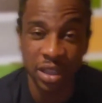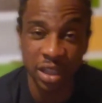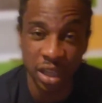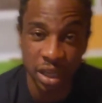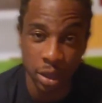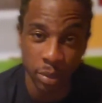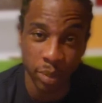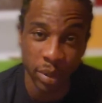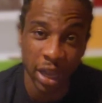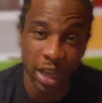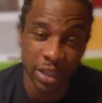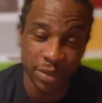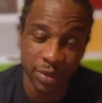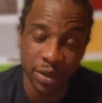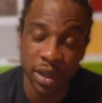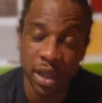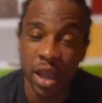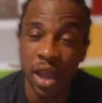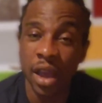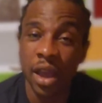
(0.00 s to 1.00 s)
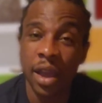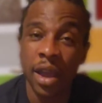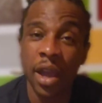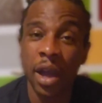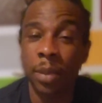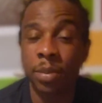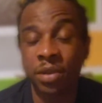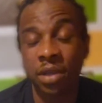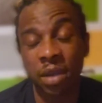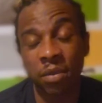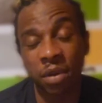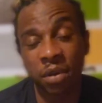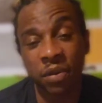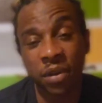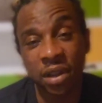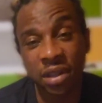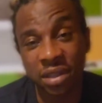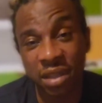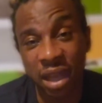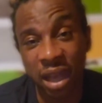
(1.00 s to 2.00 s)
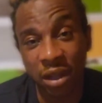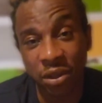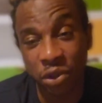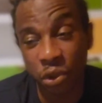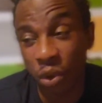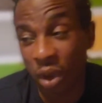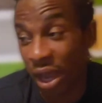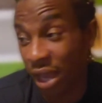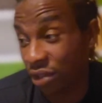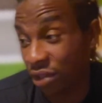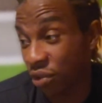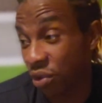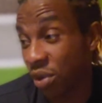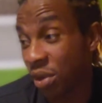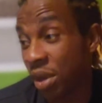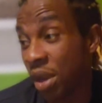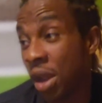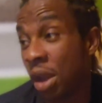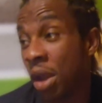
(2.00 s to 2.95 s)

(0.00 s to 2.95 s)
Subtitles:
and they can possibly help some of us out to actually